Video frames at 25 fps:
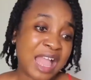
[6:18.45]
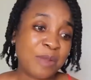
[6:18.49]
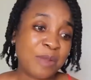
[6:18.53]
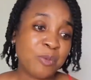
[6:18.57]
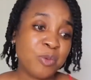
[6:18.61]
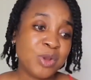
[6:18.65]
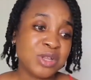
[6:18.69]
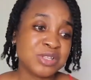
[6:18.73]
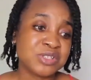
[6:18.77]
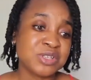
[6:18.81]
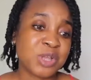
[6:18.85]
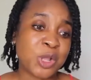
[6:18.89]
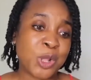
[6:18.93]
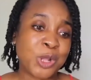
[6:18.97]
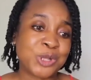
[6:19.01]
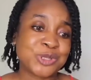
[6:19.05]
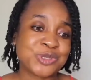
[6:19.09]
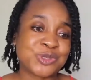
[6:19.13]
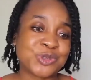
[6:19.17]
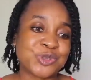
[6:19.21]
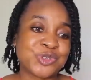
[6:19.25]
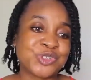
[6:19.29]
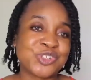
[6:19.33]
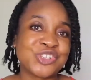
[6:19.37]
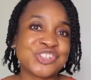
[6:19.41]
I want to
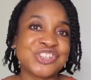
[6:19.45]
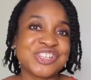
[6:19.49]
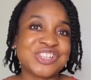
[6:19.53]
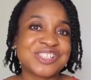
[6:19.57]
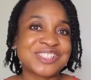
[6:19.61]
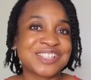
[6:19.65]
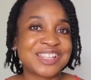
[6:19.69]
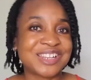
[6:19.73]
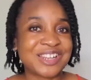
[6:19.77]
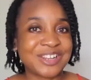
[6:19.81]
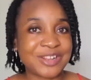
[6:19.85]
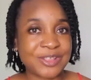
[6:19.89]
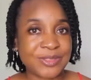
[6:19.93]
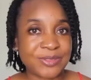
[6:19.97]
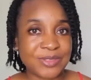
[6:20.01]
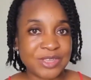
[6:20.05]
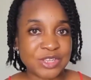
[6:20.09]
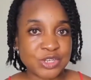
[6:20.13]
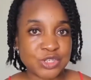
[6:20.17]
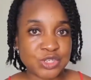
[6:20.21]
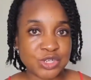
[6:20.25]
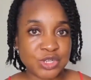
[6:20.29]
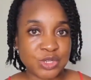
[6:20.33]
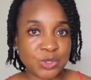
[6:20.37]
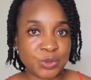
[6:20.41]
also suggest another
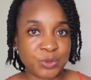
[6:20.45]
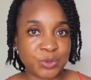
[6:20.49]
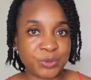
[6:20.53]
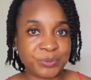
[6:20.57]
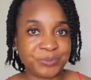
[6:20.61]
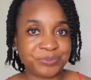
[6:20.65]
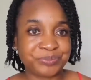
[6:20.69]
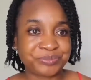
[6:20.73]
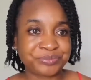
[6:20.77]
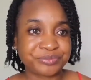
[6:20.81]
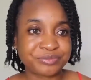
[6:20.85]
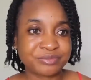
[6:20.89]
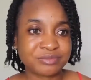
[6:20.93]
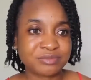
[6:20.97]
thing to you.